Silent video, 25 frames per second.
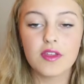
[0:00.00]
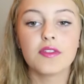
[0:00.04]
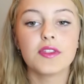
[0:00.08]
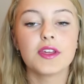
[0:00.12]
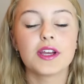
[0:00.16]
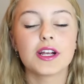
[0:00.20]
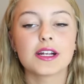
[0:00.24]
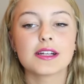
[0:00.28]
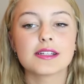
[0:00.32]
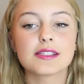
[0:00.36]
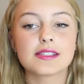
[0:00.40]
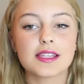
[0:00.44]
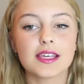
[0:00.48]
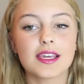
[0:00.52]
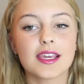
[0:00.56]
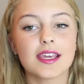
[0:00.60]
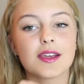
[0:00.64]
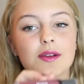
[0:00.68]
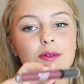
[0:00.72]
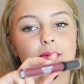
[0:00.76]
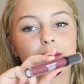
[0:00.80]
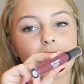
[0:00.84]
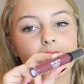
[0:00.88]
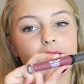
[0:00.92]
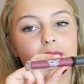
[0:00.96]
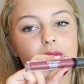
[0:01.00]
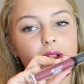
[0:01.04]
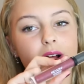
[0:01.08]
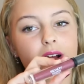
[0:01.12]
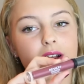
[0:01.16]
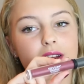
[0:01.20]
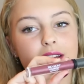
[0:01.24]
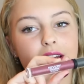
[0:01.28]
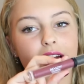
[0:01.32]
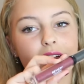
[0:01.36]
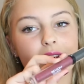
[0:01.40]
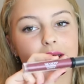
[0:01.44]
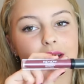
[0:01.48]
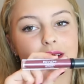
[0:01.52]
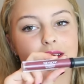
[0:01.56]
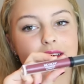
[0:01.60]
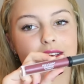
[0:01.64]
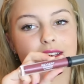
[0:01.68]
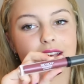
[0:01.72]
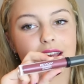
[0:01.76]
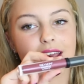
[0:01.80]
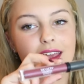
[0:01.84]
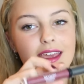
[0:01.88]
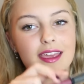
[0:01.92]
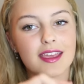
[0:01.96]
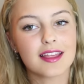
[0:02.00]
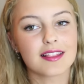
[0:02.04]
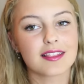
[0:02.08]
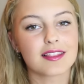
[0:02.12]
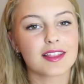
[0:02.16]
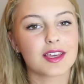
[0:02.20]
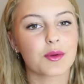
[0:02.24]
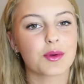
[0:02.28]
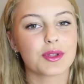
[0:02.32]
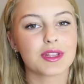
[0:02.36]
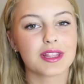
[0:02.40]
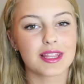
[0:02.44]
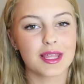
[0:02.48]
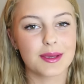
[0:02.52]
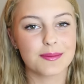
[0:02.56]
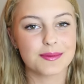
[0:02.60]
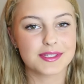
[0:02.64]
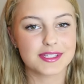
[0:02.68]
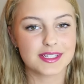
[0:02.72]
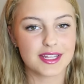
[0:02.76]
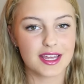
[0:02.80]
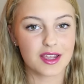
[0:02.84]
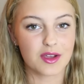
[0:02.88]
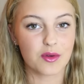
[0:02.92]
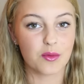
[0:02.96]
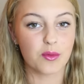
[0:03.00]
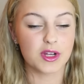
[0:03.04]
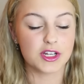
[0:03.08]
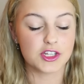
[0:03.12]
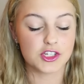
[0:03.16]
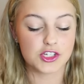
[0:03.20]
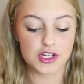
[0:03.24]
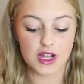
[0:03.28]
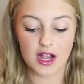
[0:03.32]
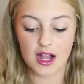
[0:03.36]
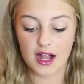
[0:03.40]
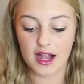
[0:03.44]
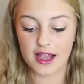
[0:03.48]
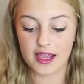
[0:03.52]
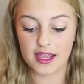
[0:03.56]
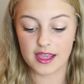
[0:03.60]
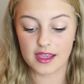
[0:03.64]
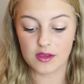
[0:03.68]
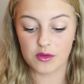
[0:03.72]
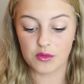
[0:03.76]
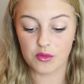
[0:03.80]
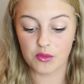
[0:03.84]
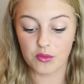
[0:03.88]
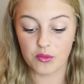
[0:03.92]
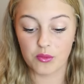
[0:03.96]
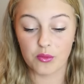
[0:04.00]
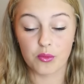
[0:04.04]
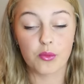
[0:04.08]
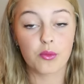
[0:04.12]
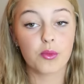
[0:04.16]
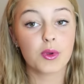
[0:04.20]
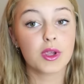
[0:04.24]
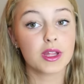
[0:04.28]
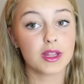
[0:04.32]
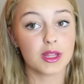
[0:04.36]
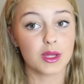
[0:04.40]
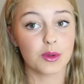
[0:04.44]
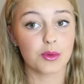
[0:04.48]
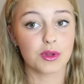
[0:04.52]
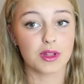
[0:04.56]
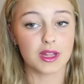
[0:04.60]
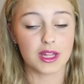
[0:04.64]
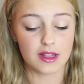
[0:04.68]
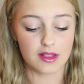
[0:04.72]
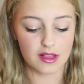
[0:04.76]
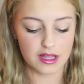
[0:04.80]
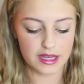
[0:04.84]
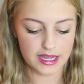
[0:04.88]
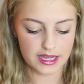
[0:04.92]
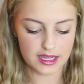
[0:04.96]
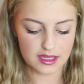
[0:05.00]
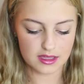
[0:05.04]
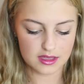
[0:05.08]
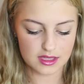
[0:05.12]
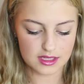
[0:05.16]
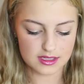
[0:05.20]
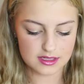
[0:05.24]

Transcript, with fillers: then there's the Revlon Color Stay Liquid Lipstick, which I really, really like.